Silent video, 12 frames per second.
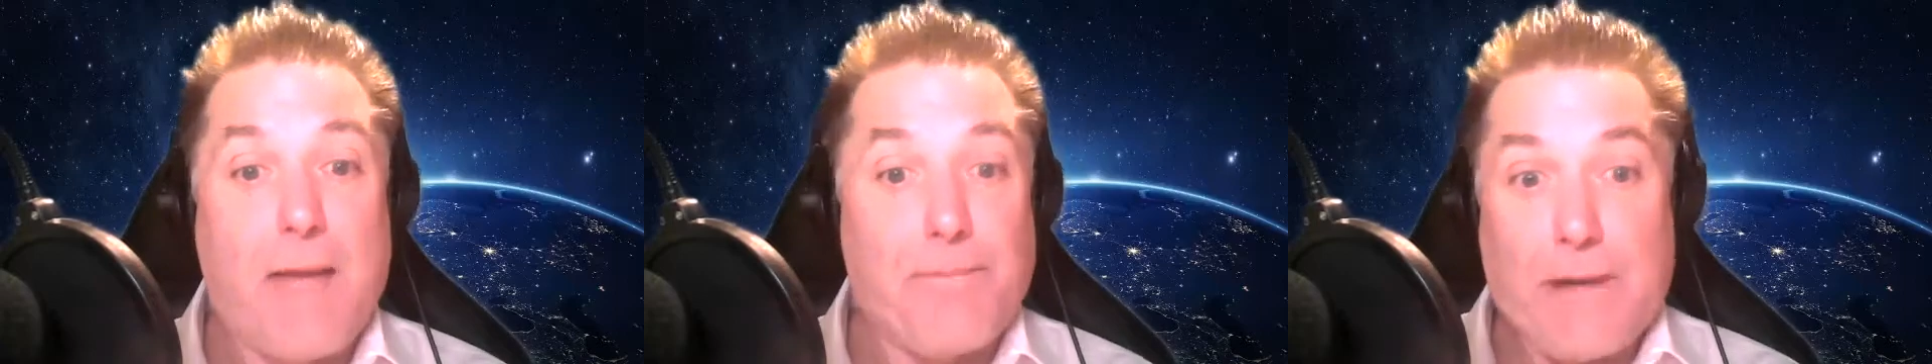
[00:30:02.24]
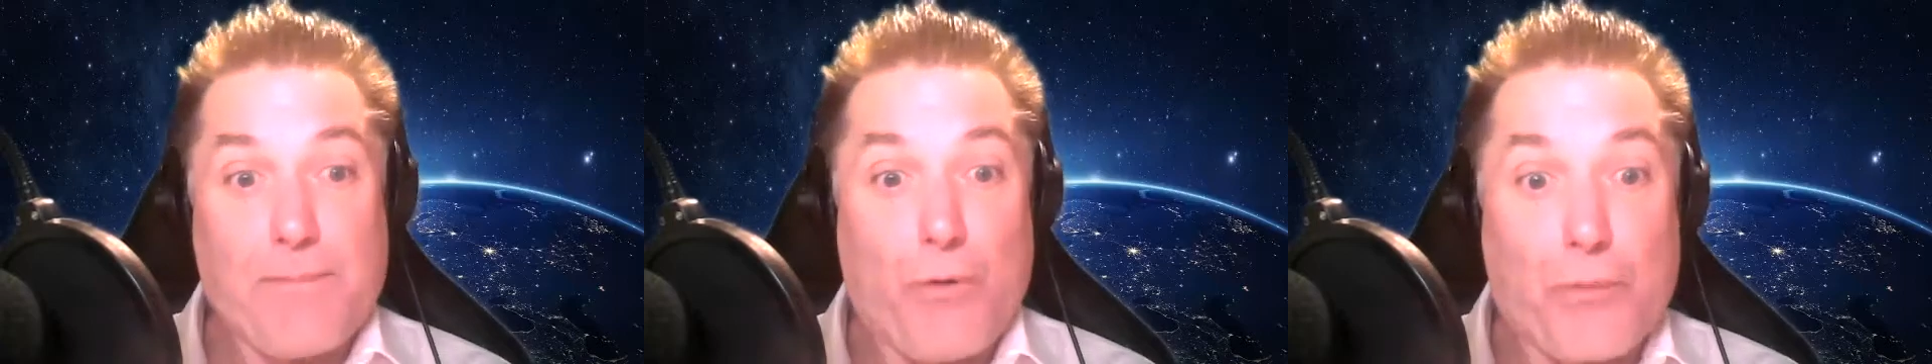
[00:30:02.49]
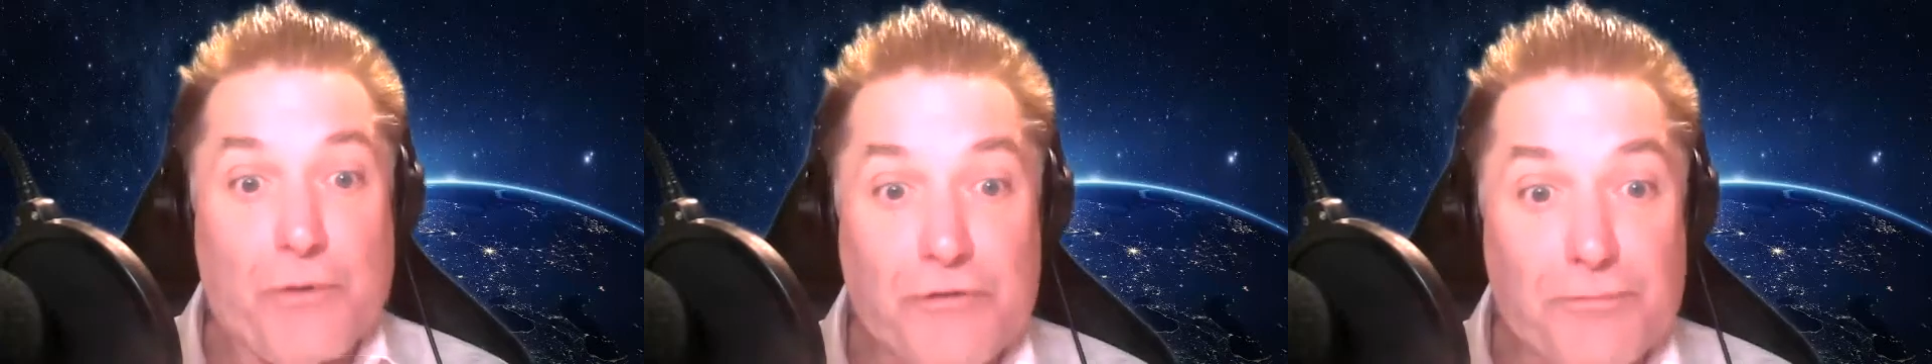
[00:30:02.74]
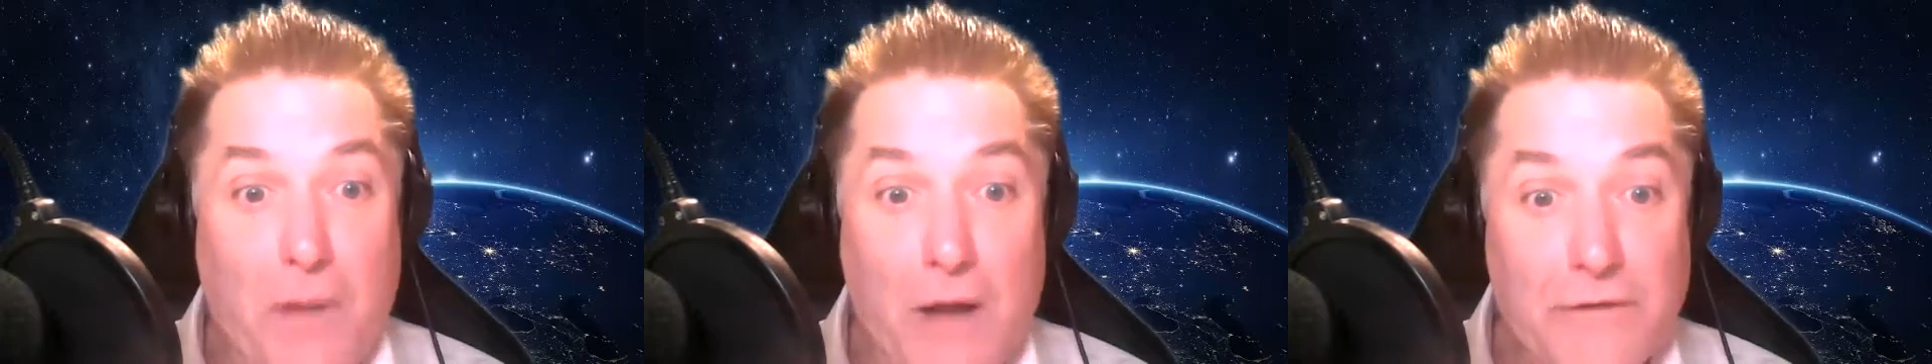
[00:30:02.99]
And people are
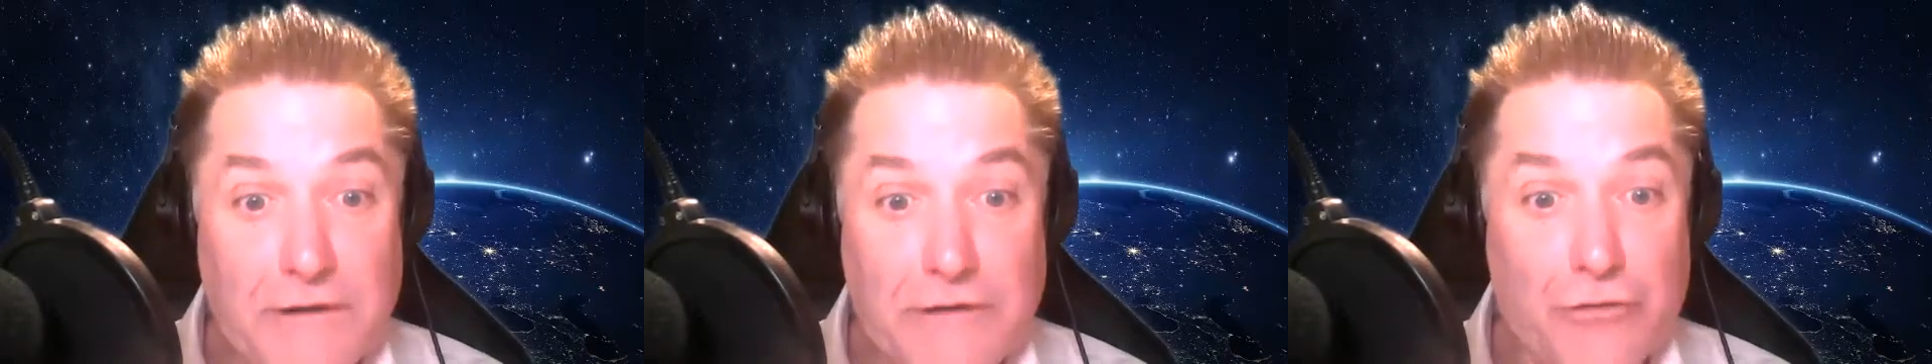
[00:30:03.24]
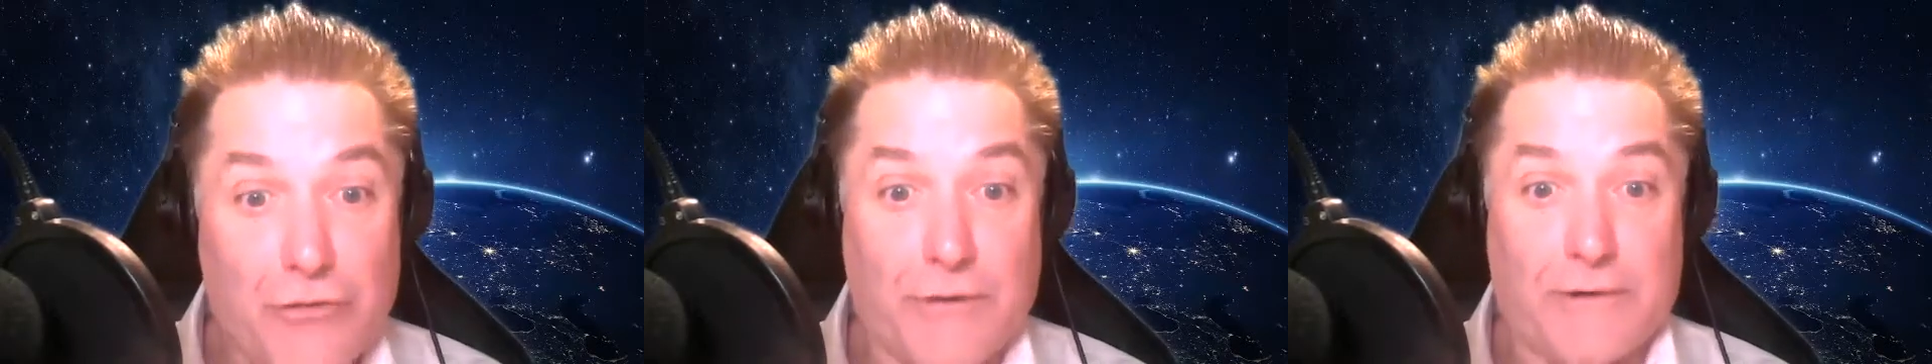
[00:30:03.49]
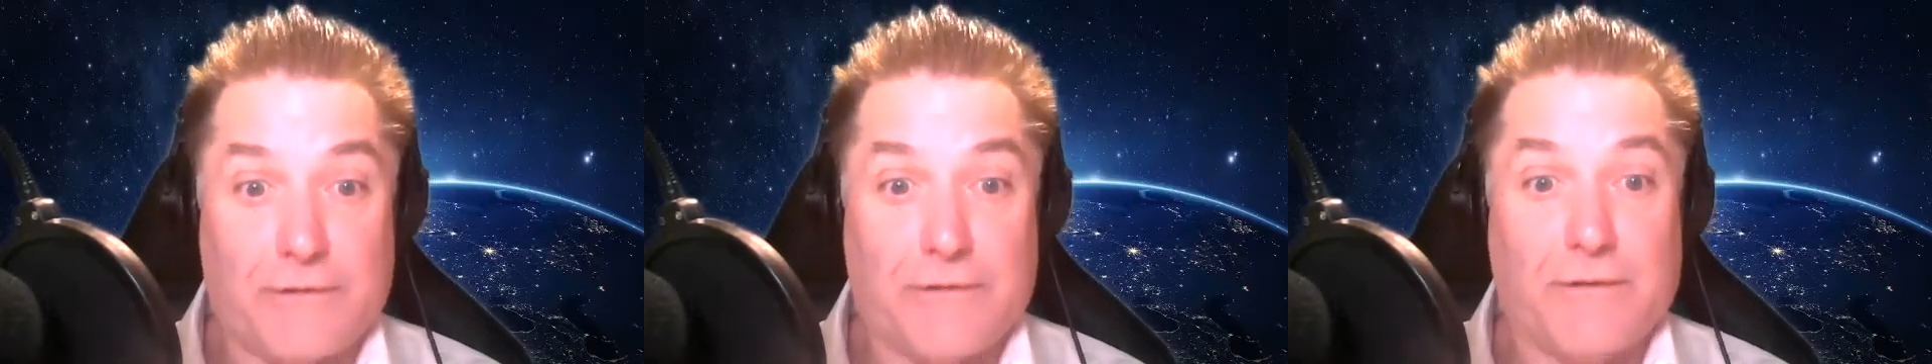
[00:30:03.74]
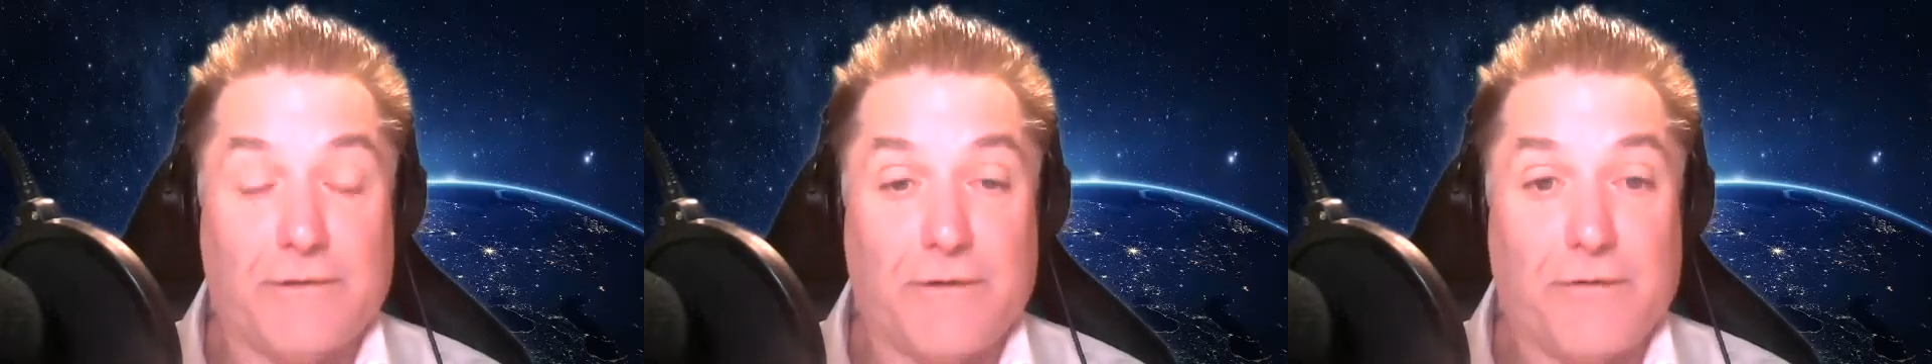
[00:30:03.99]
responding to it.
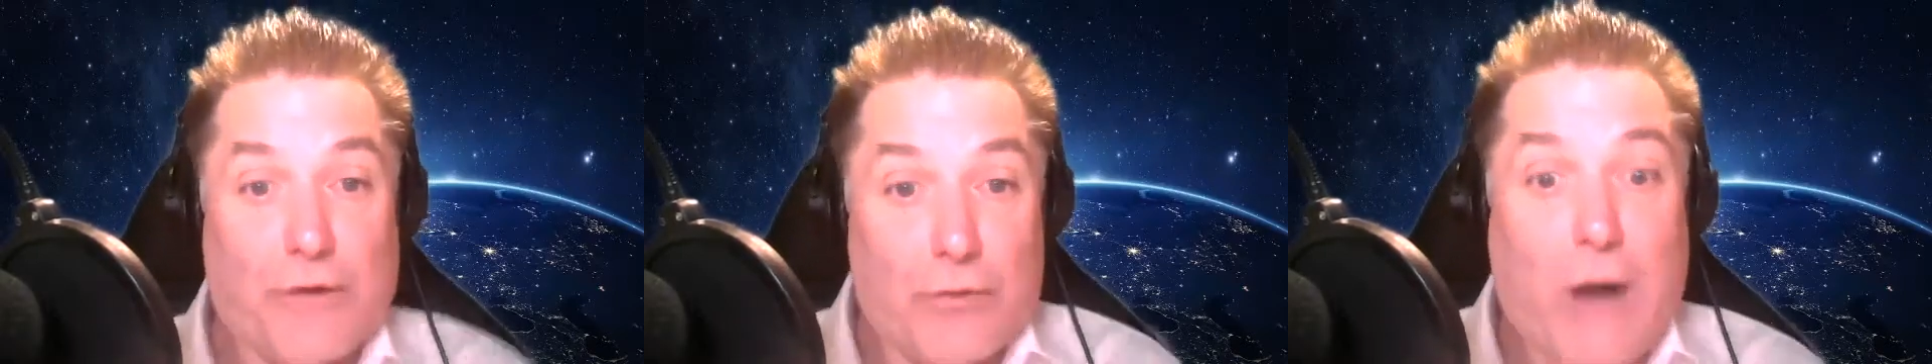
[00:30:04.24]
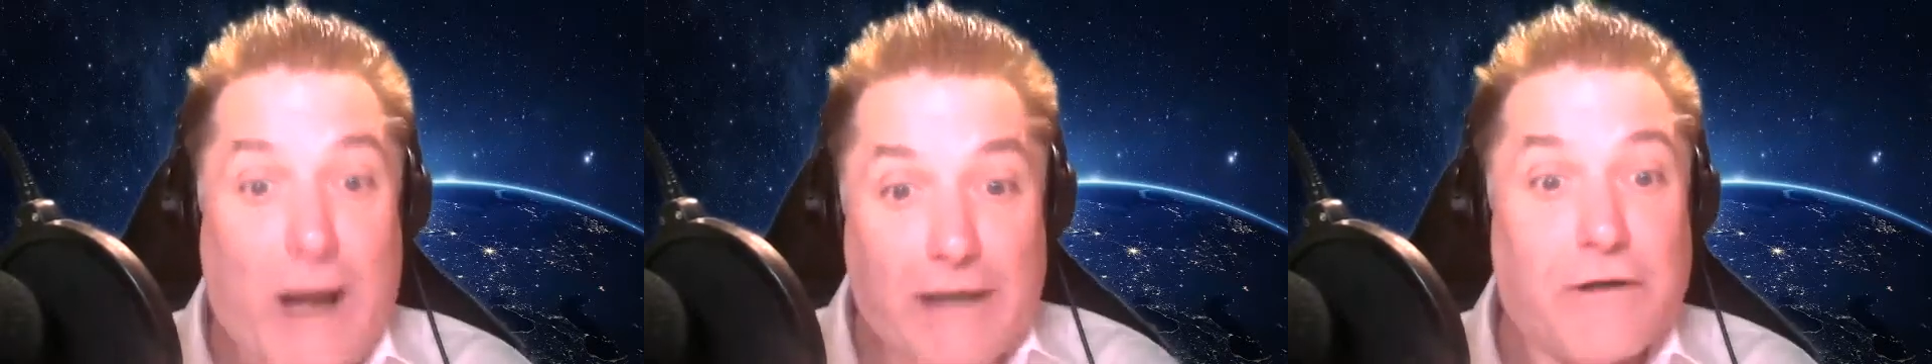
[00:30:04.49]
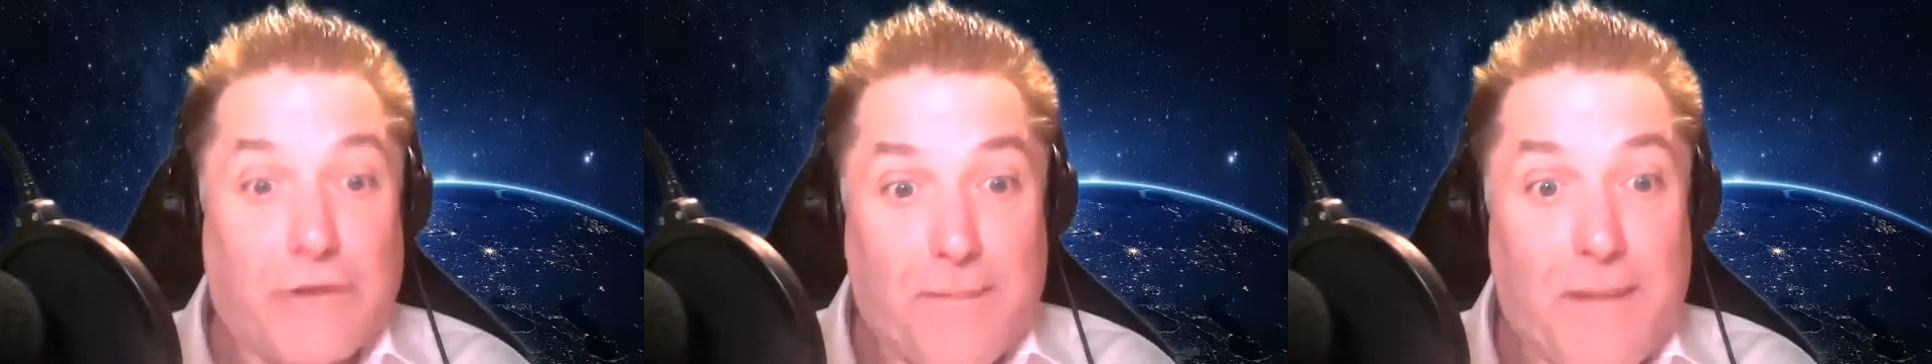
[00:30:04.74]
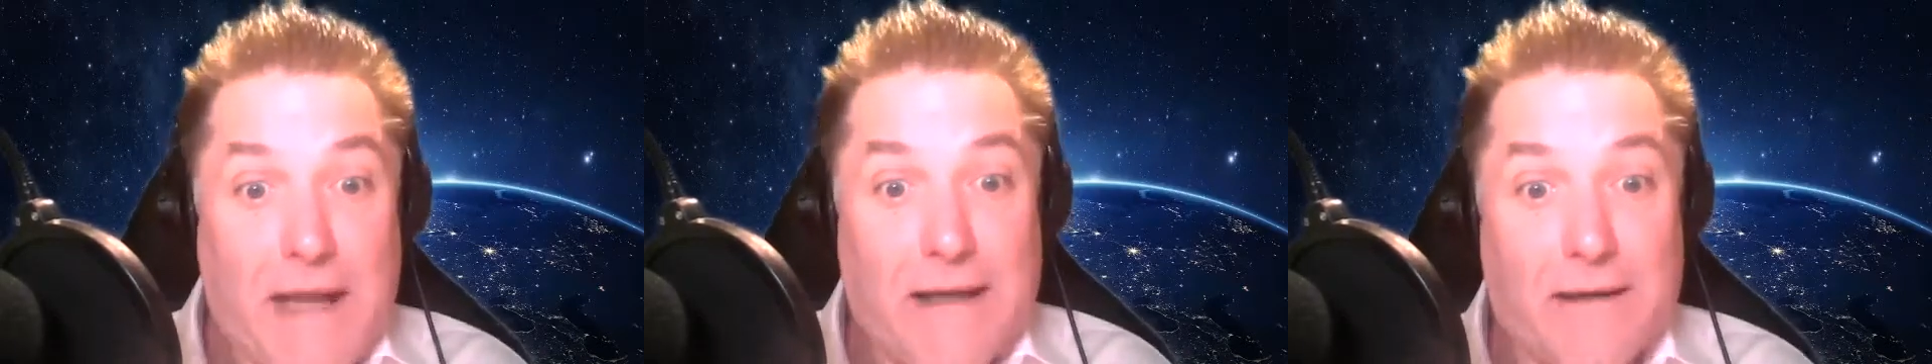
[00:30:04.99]
They're writing to
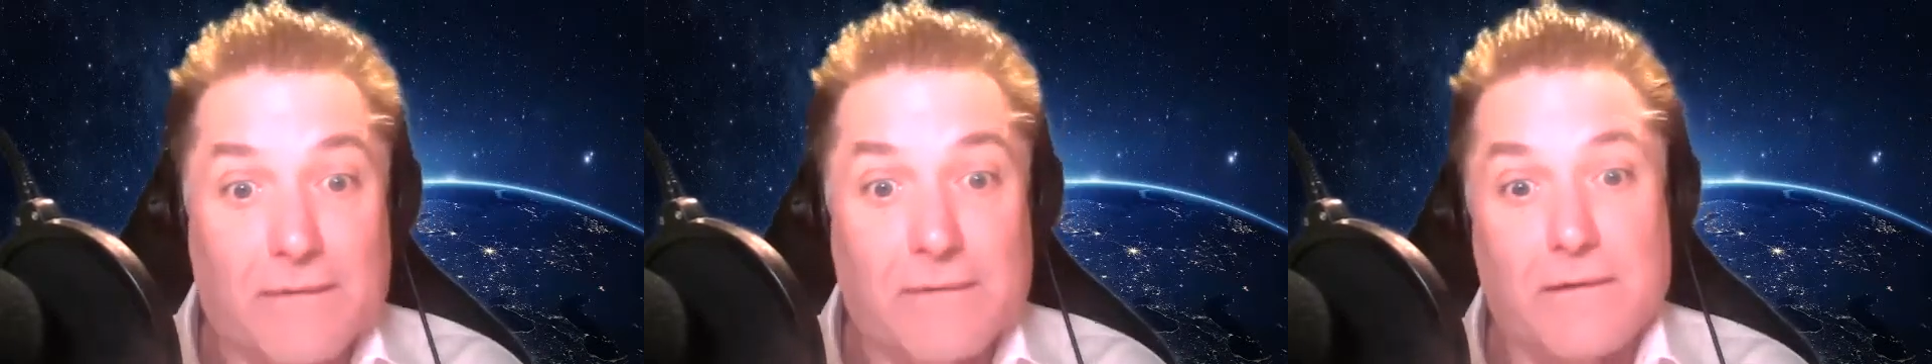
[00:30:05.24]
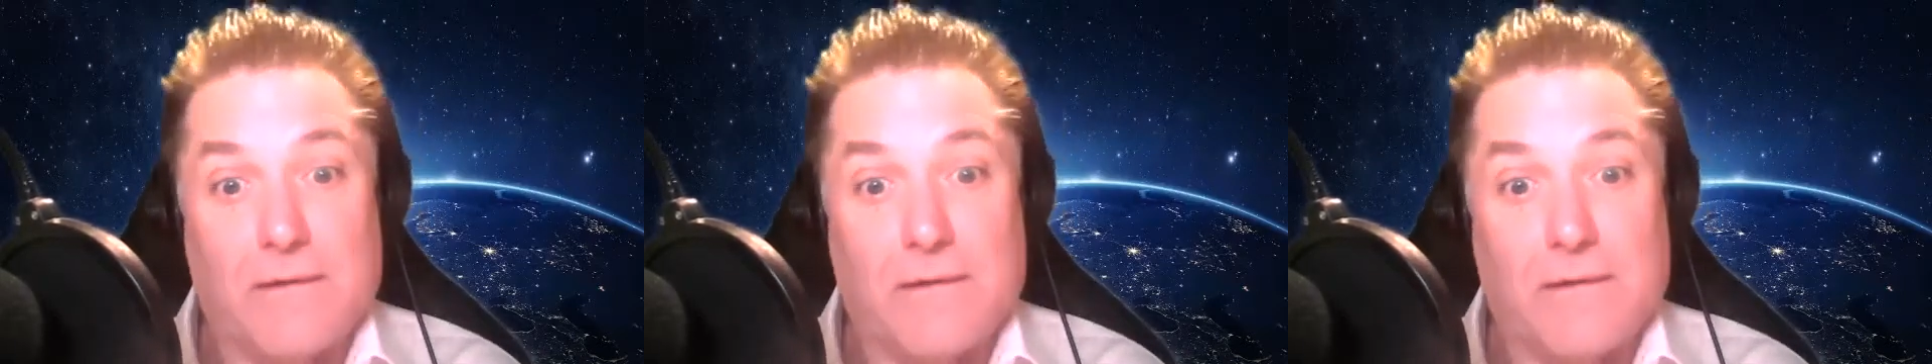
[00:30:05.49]
me.